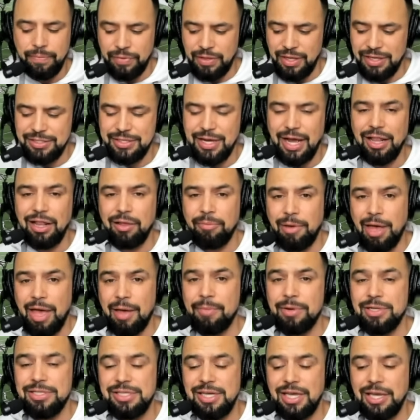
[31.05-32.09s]
"This
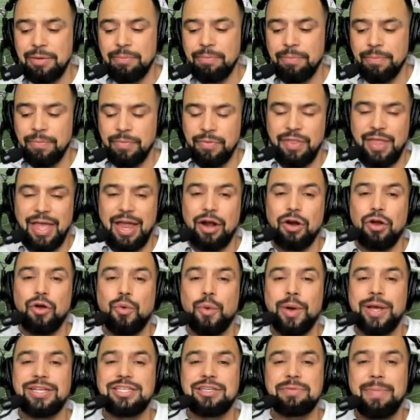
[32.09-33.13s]
Alabama team, they are
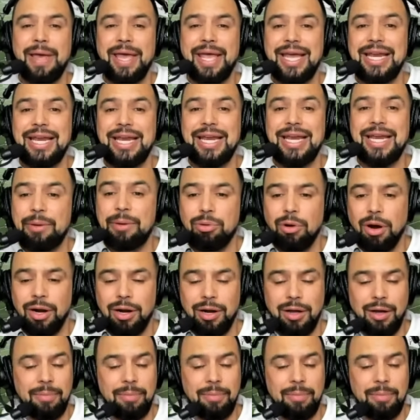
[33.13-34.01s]
going to make a deep run."